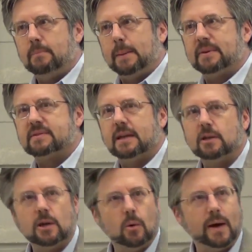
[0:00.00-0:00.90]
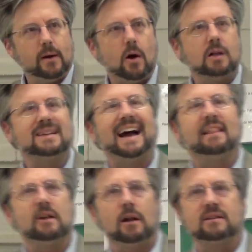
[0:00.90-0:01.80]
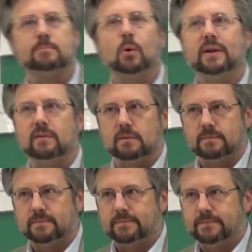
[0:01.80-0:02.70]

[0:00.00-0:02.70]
and people say, you know what, all Tylenol is poison.